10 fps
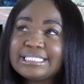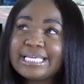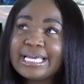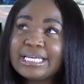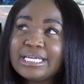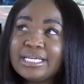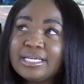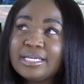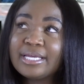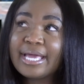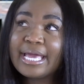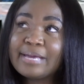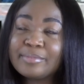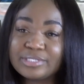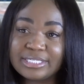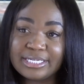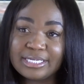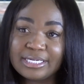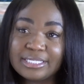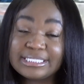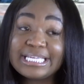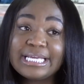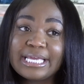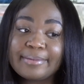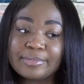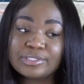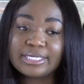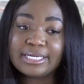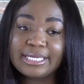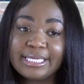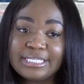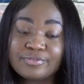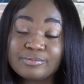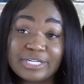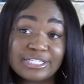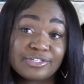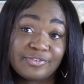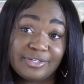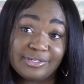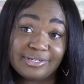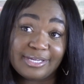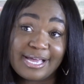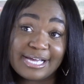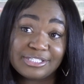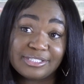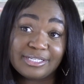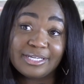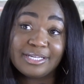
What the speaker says: Denny Hamilton. He's from Chesterfield, actually.